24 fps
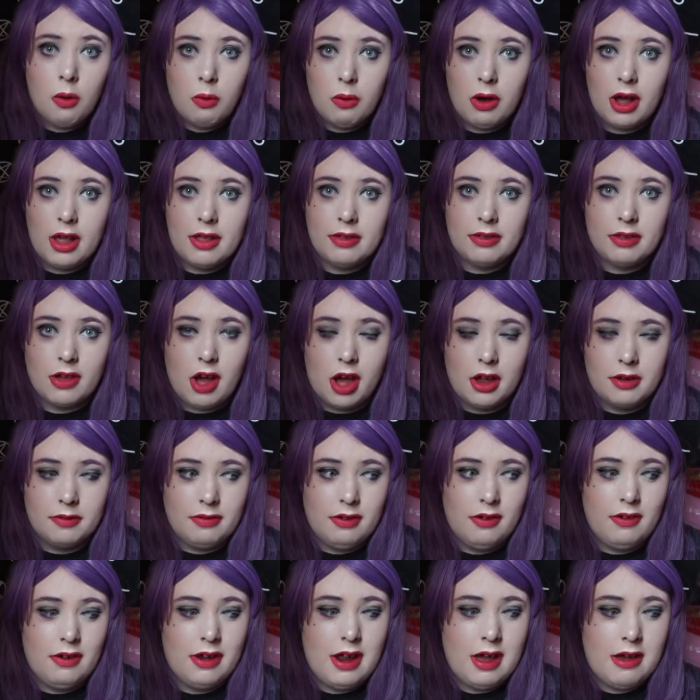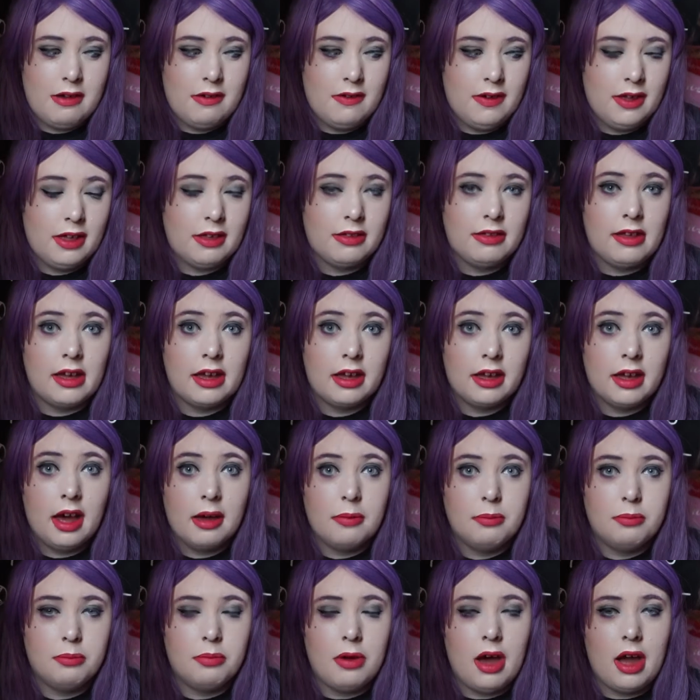what he's gone through and everything. It's like,
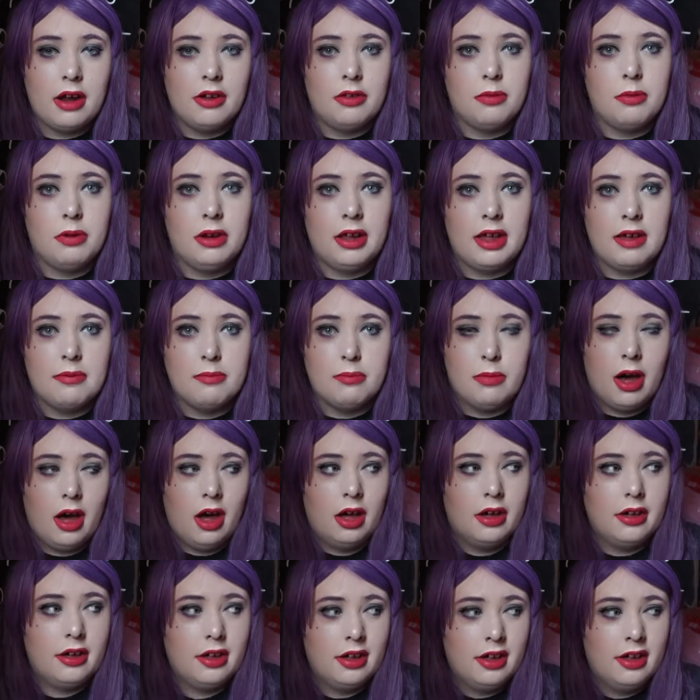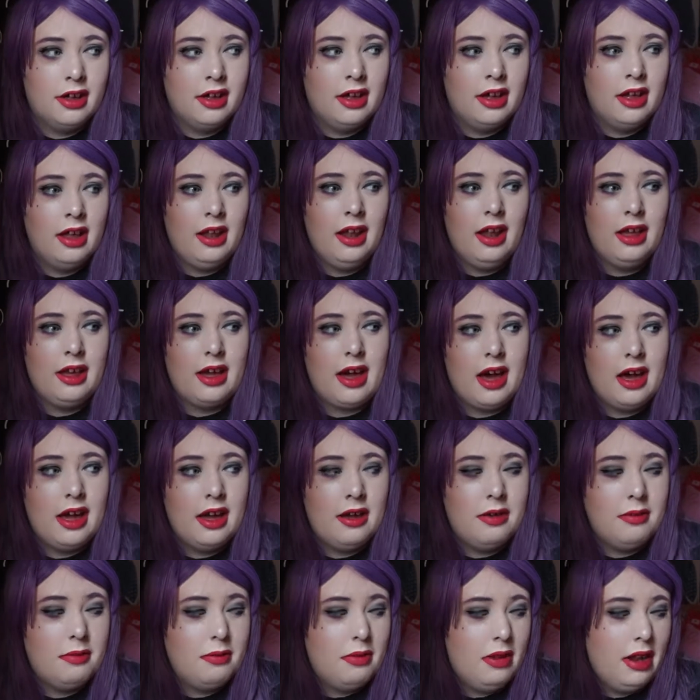I just want to give him a hug. Like
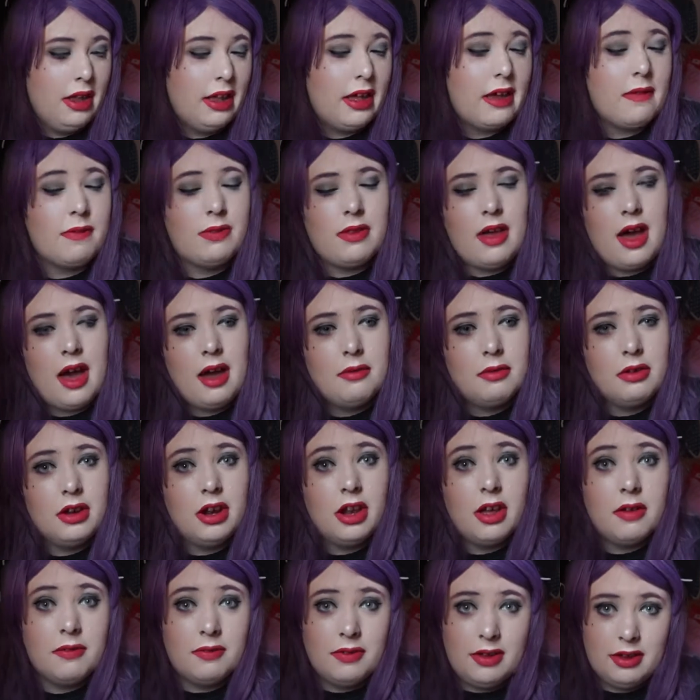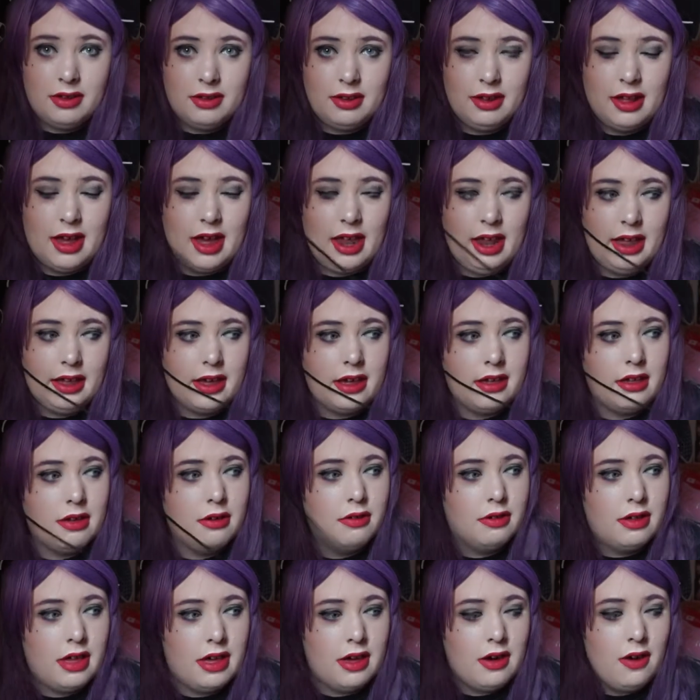I would love it to get like a
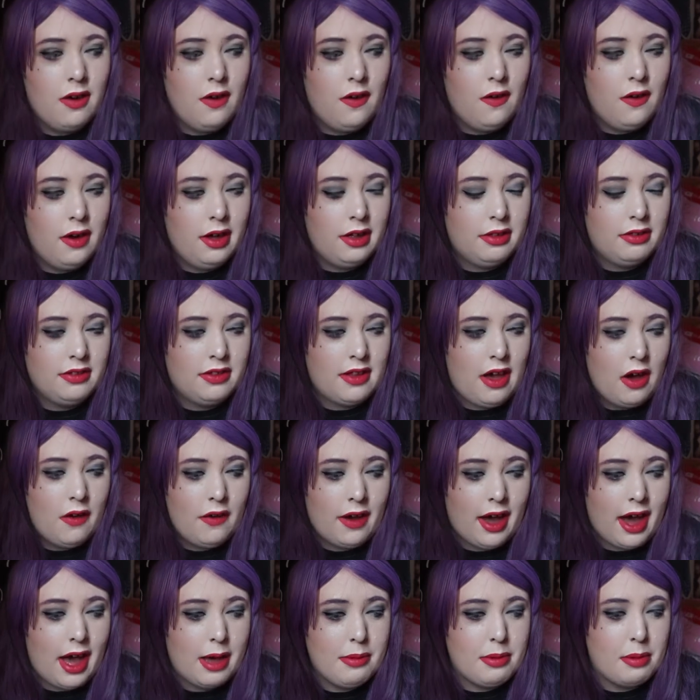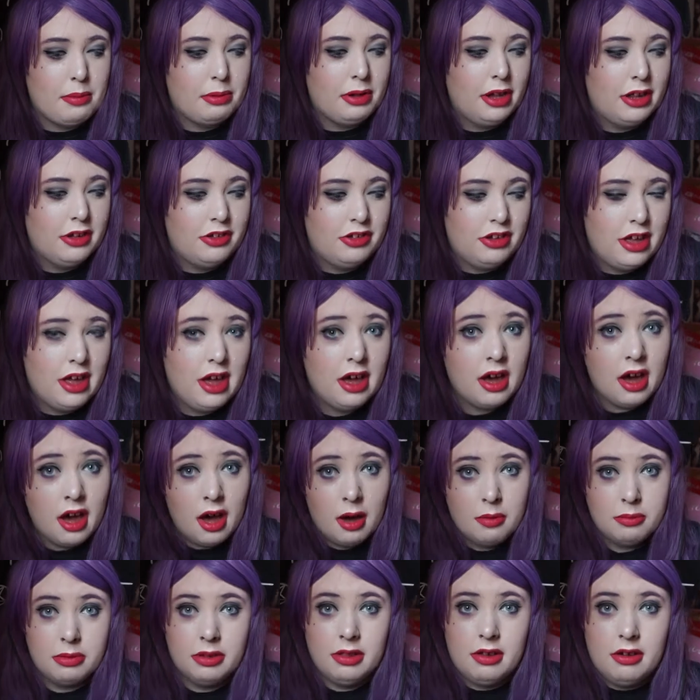Yu-Gi-Oh! Seto Kaiba plushie,
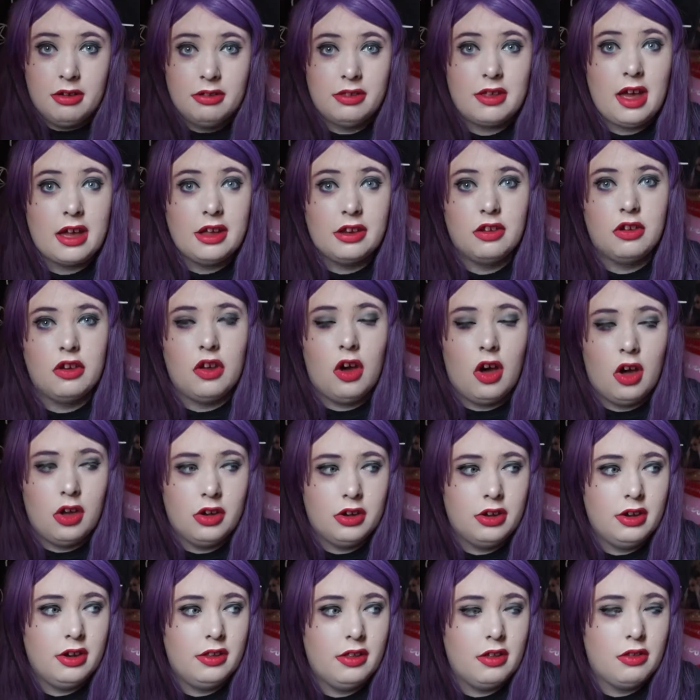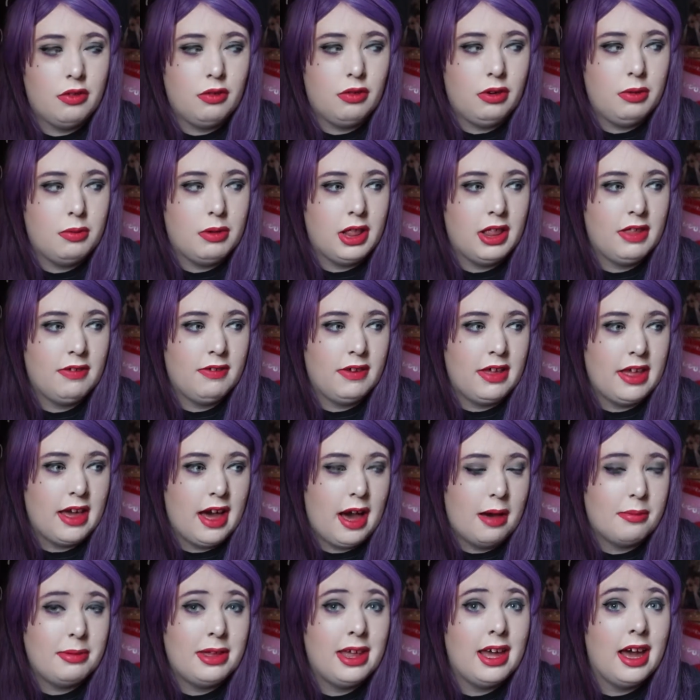but there's like none. There's only ones for
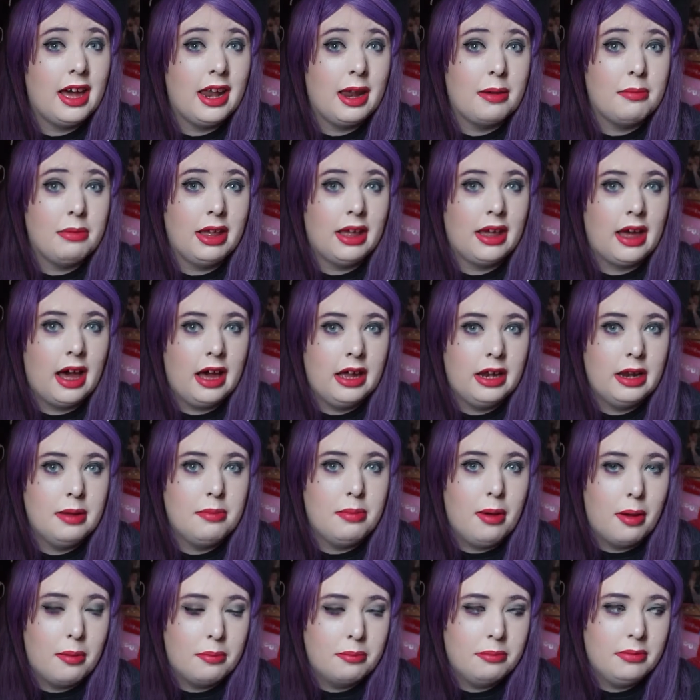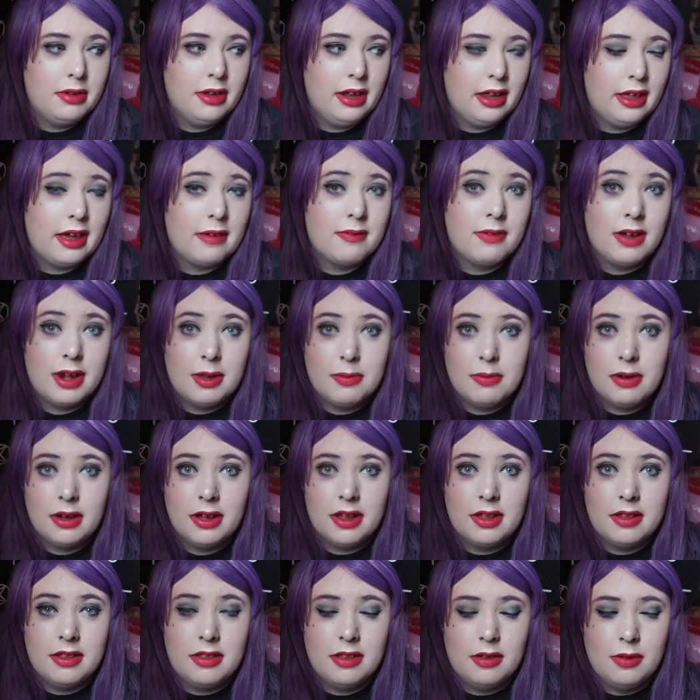Yami, and I'm like kind of bummed. Like if anyone
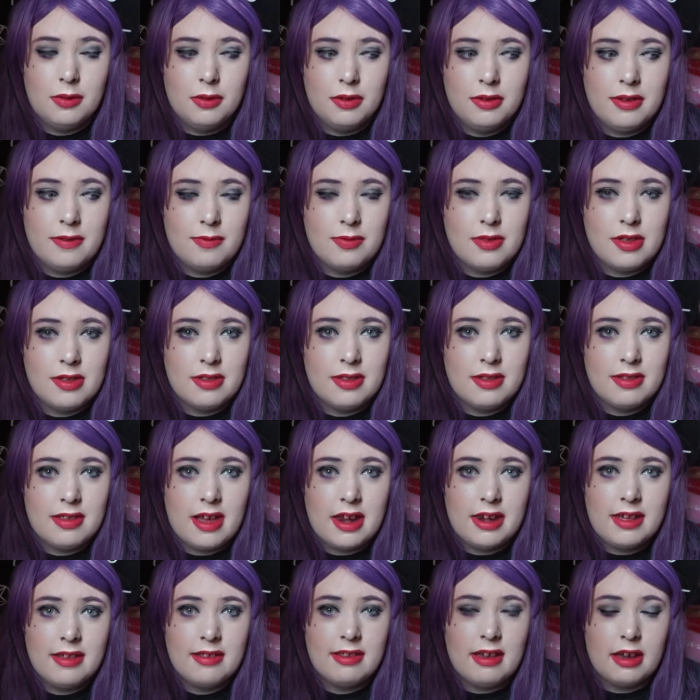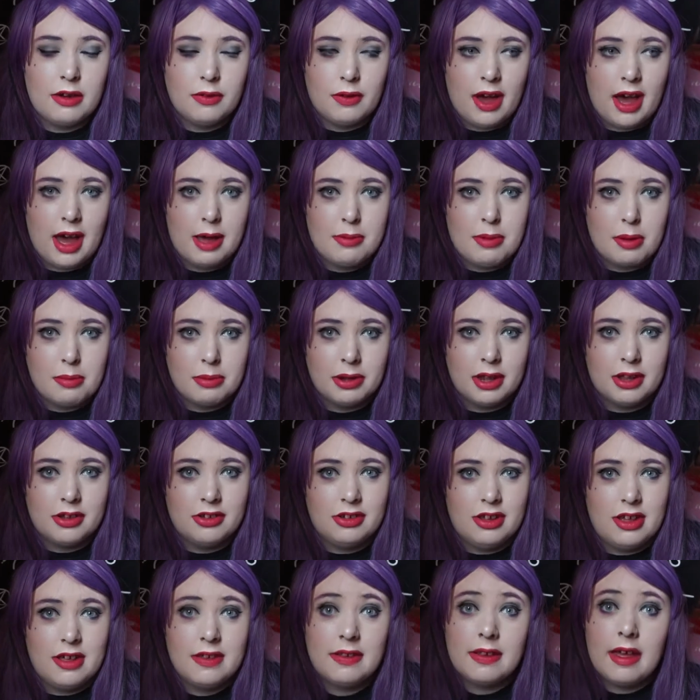knows if there's any Seto Kaiba
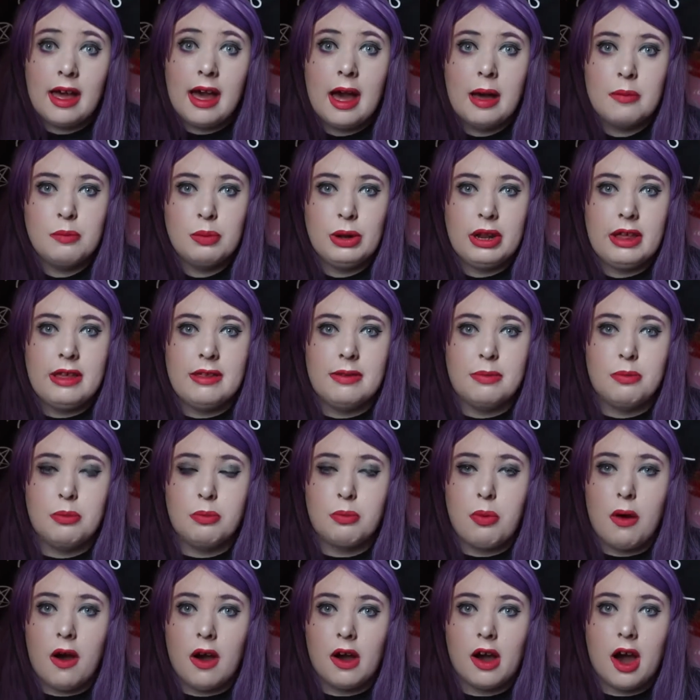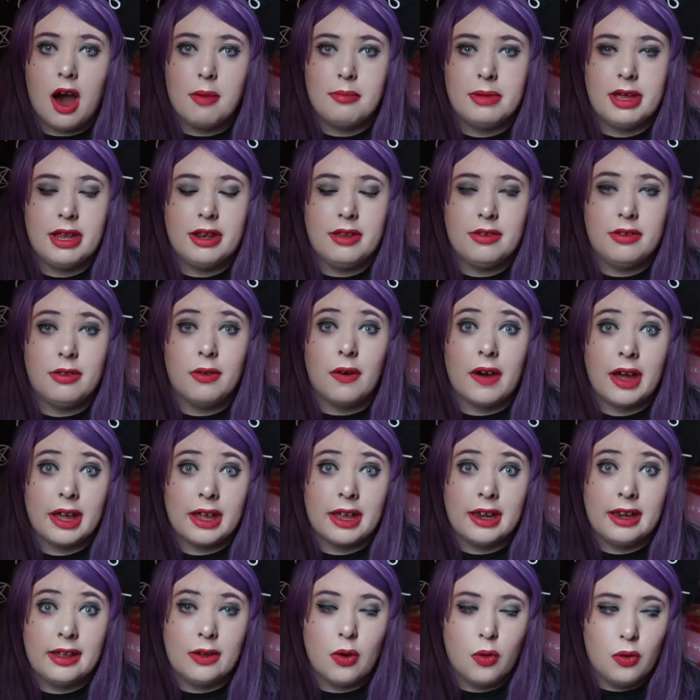plushies, please put a comment so I
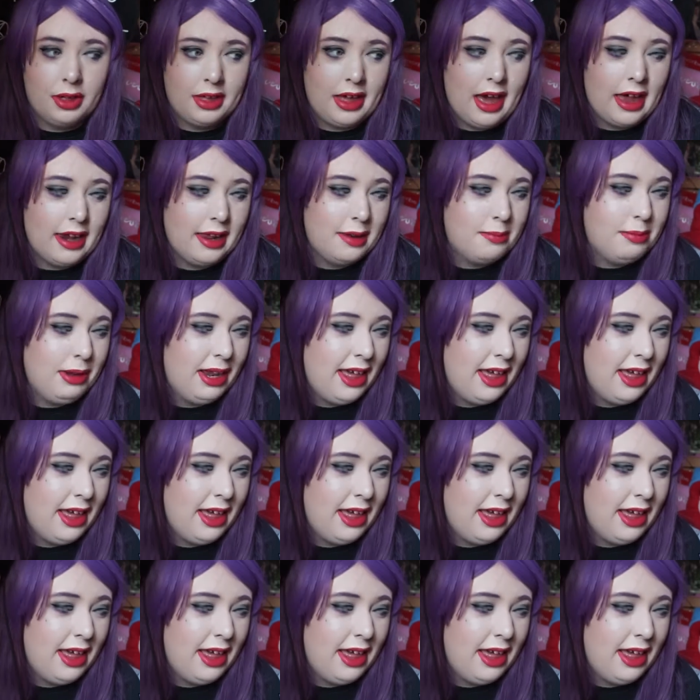can go and get it,